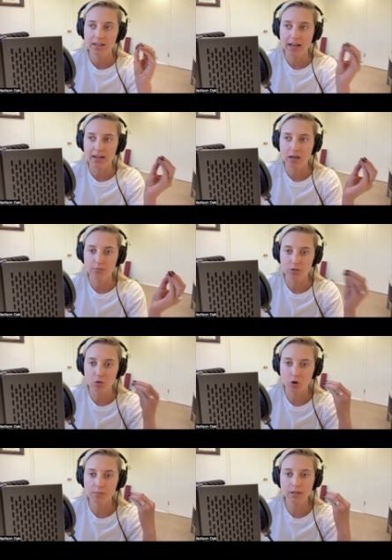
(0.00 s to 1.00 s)
that
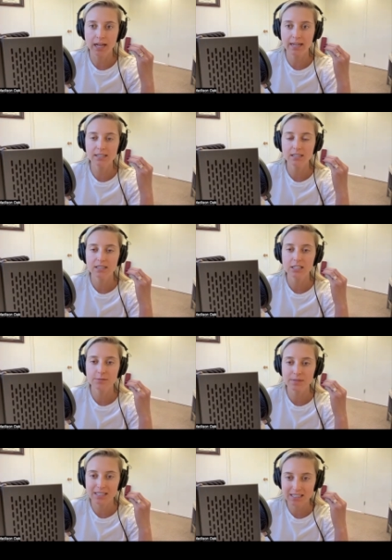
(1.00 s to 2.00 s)
absorb light
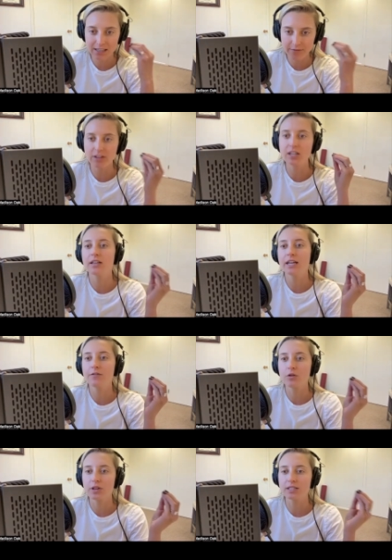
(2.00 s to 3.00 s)
specifically
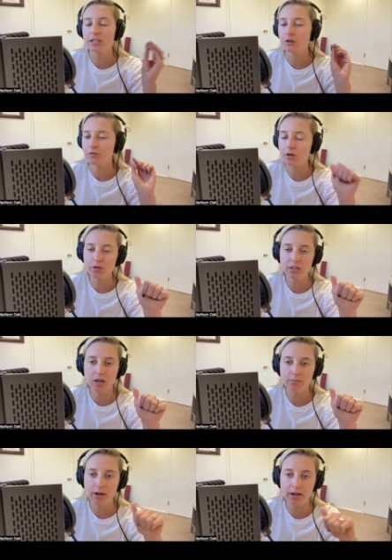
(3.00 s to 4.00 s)
for this. Your phone is
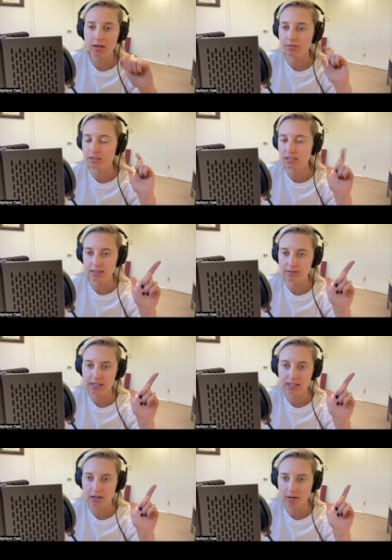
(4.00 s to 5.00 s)
not bright enough. The T
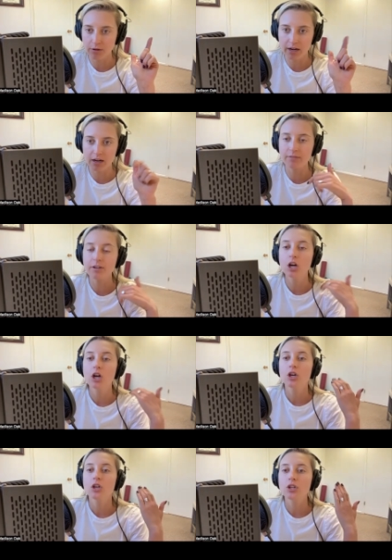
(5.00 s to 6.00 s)
V is not bright enough.
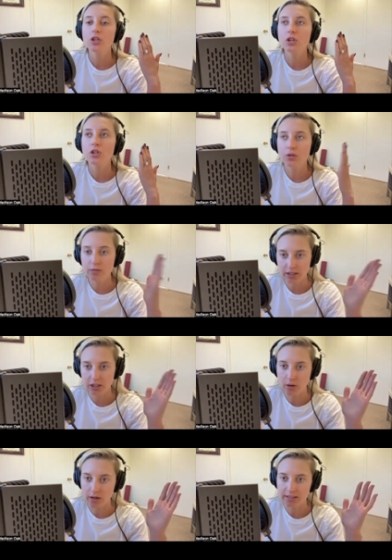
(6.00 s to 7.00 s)
You need to
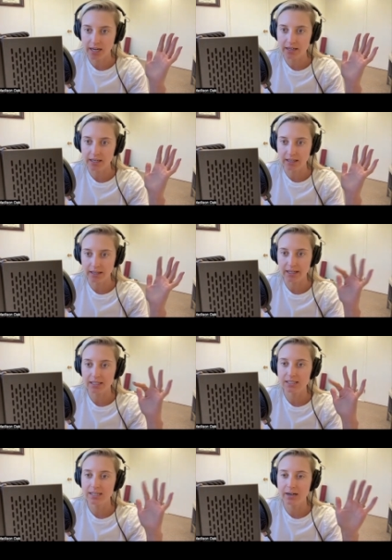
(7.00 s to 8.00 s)
go outside and like
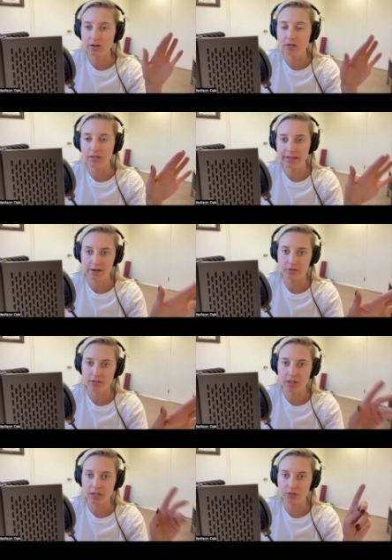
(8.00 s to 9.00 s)
stare near the
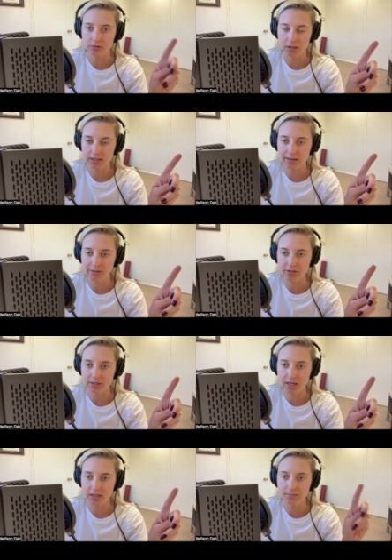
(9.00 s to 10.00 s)
sun. Do not stare at the
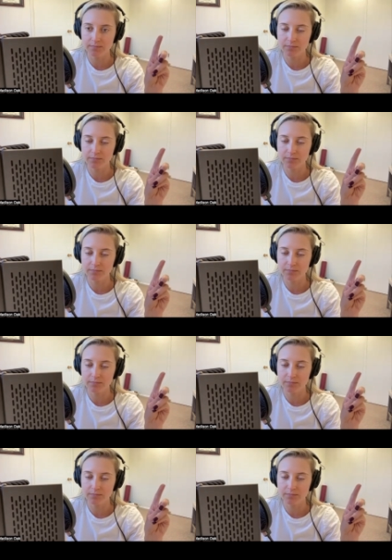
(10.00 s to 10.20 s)
sun.